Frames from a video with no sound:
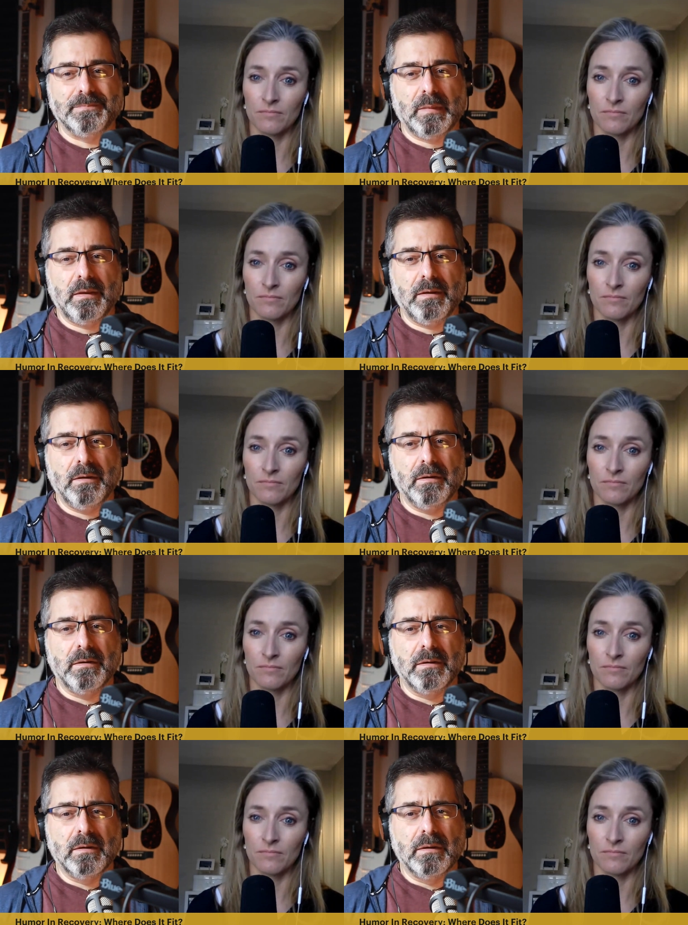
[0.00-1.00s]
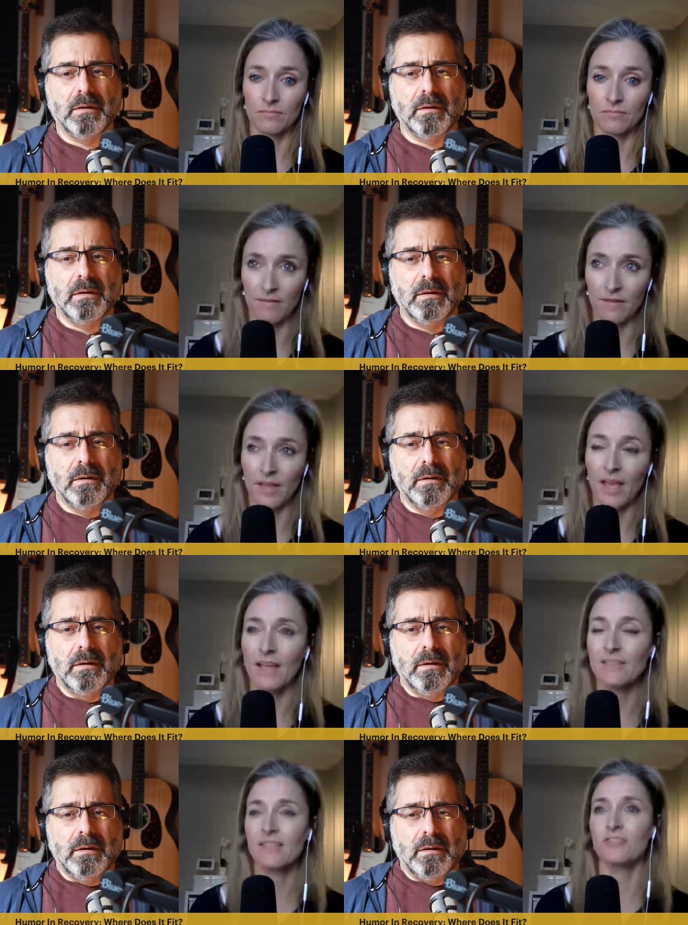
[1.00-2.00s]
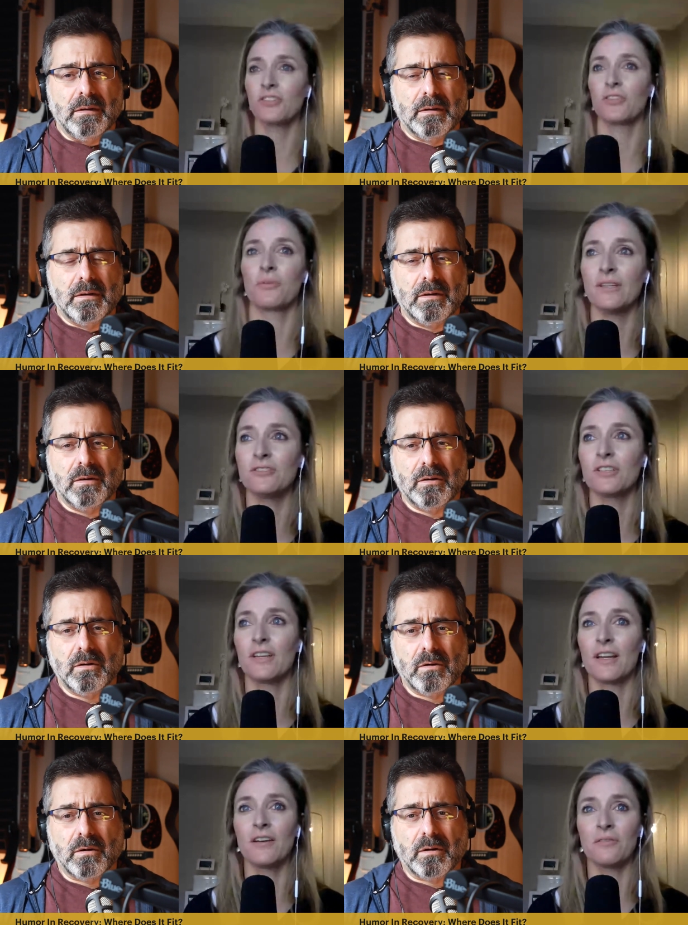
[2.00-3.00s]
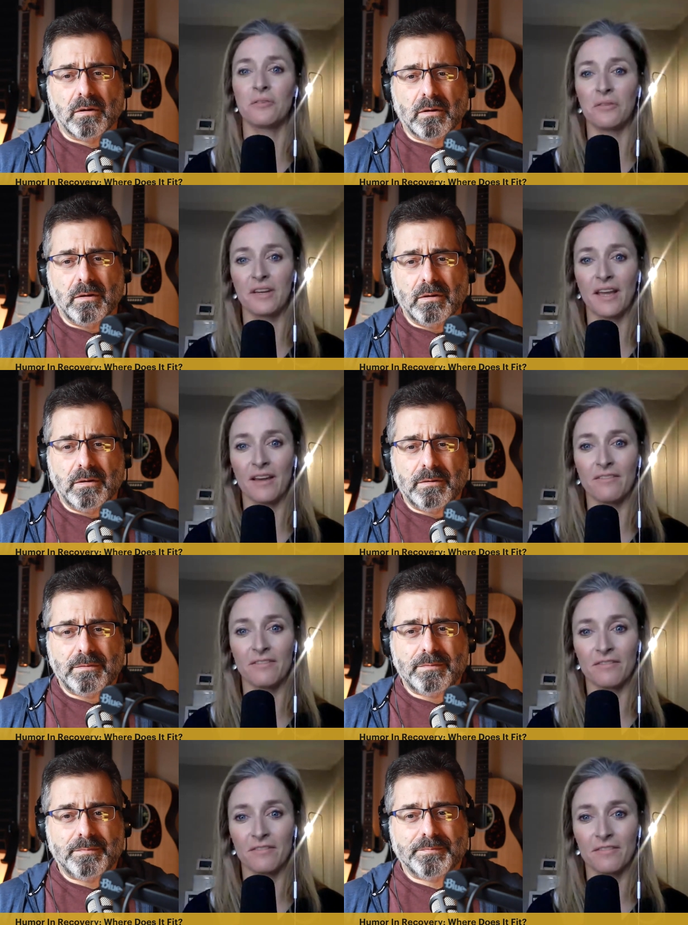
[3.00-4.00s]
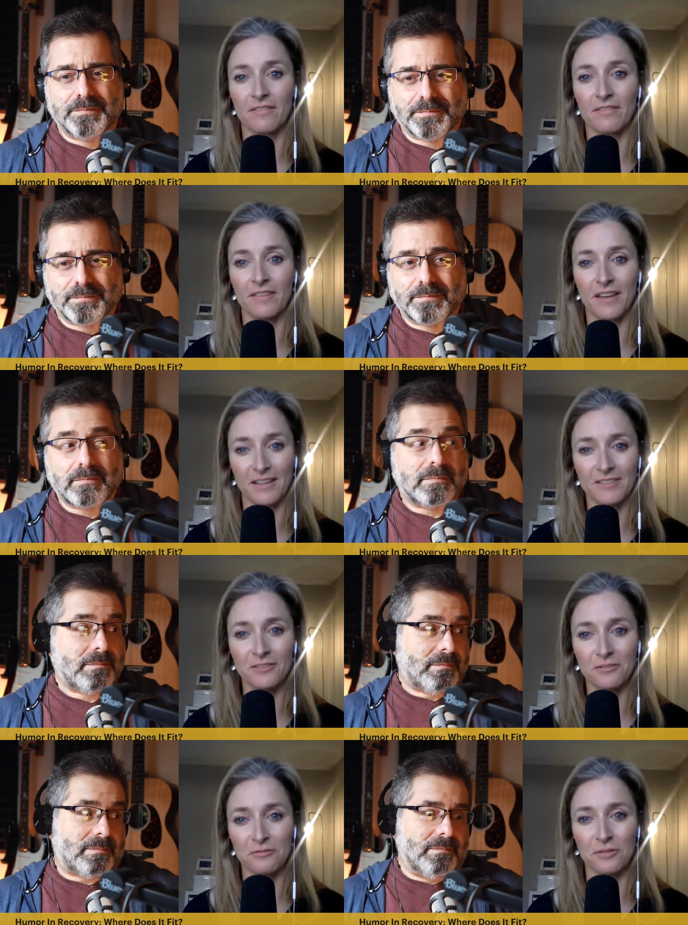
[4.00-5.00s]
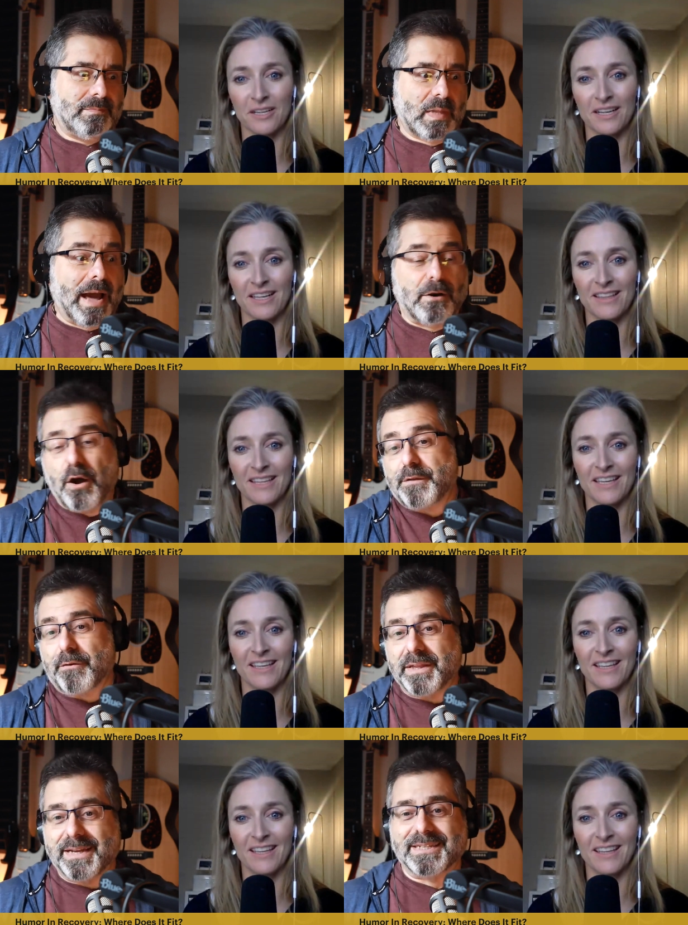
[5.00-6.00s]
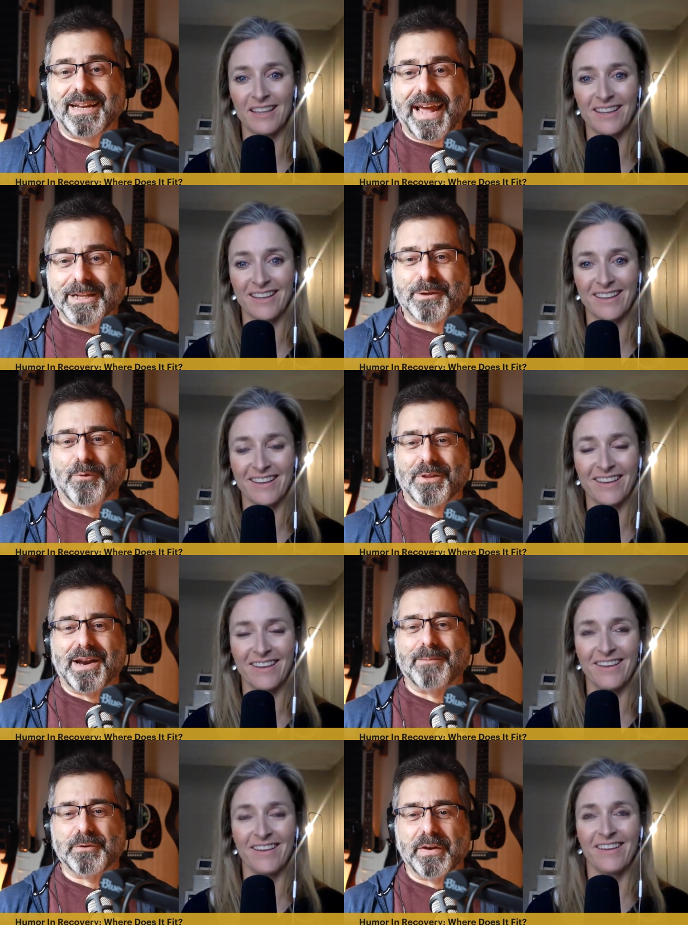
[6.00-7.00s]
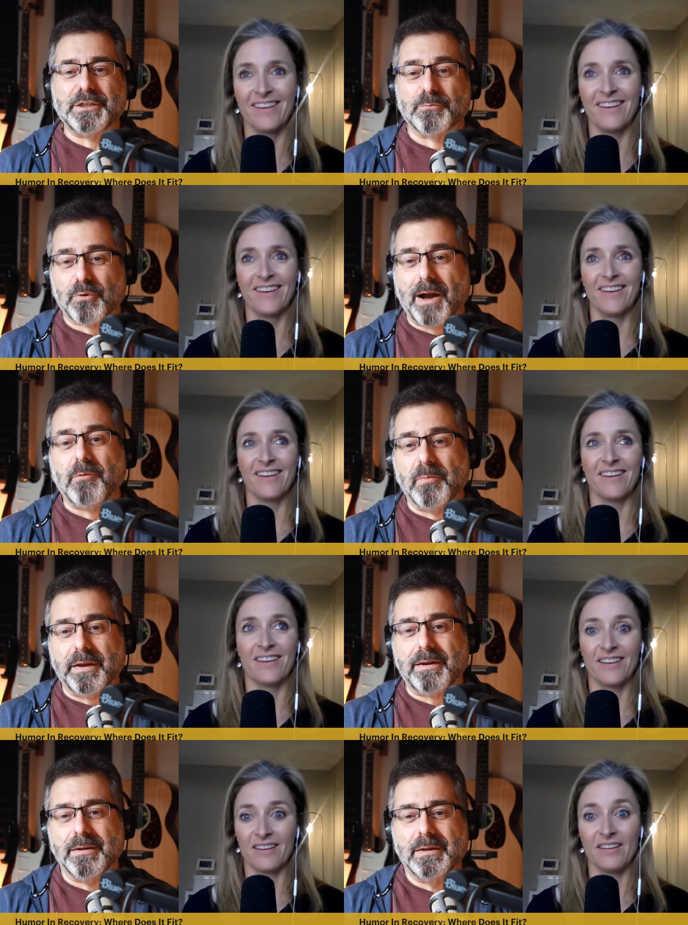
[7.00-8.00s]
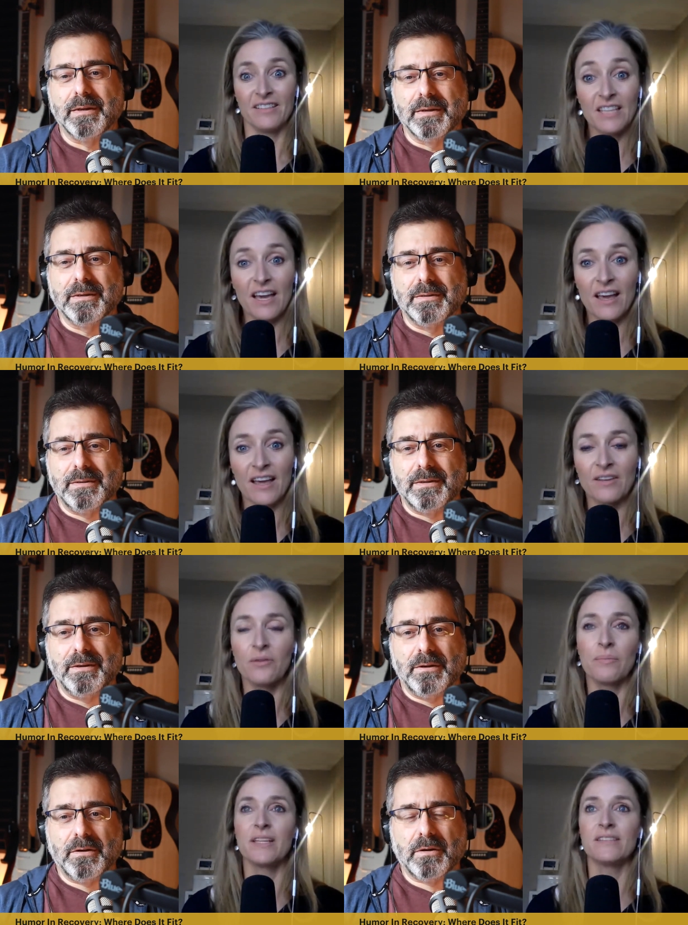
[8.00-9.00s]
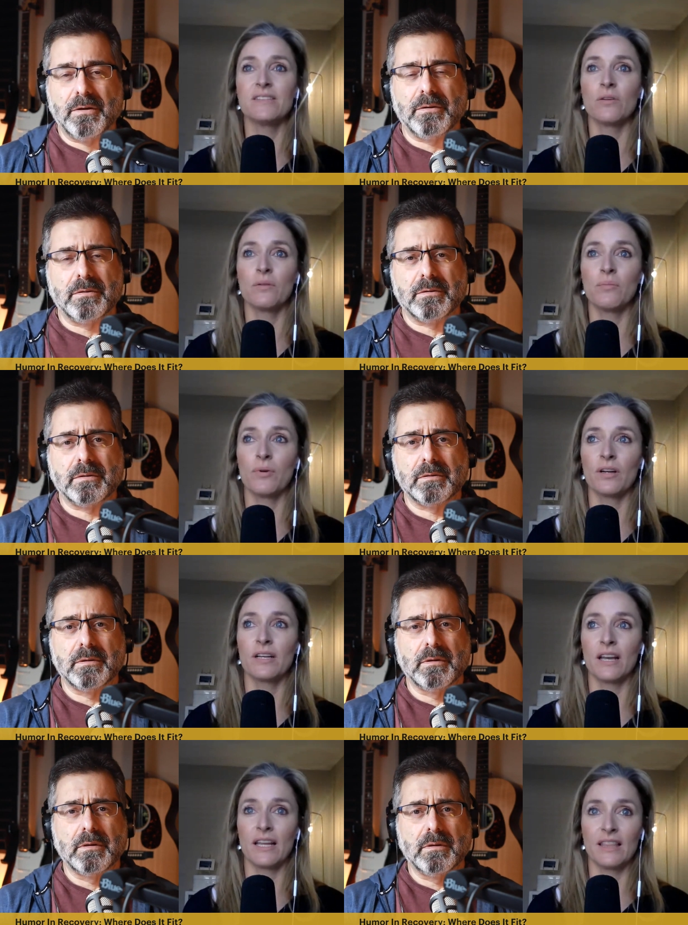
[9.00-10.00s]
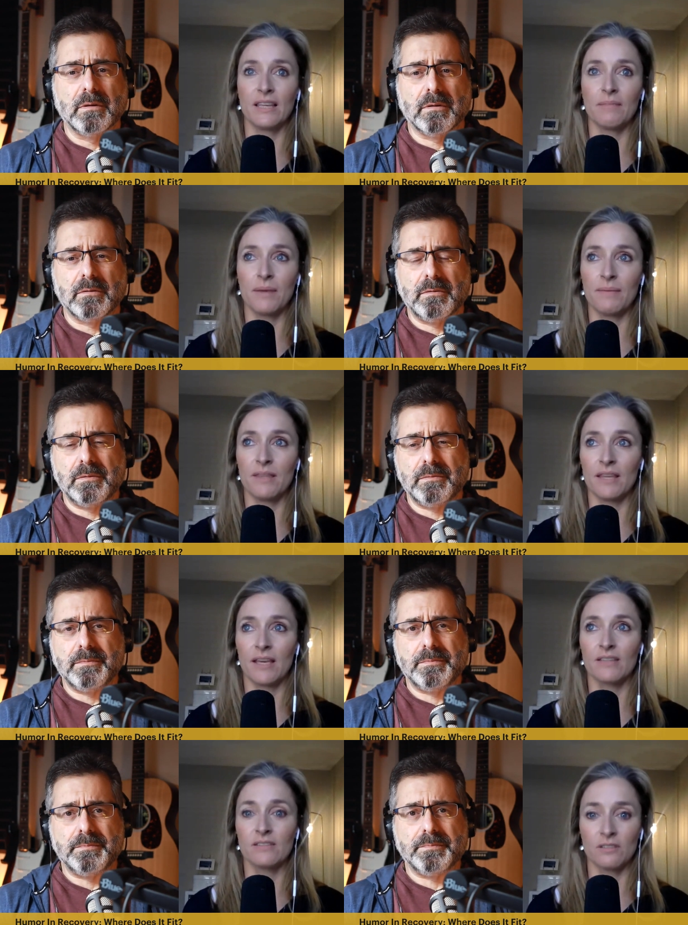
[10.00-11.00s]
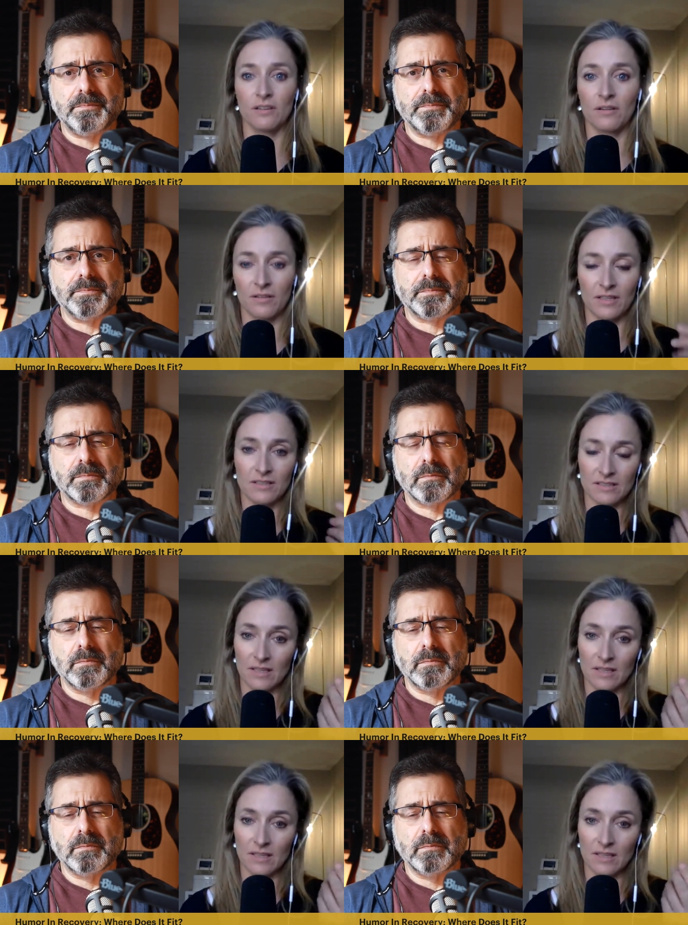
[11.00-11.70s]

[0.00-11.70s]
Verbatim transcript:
Speaker 1: Yeah. That's such a good question. I don't know that I have an answer for it. I don't I know think...
Speaker 2: if really an answer more than observation, probably.
Speaker 1: Yeah, no, but it's so important. I think maybe the answer to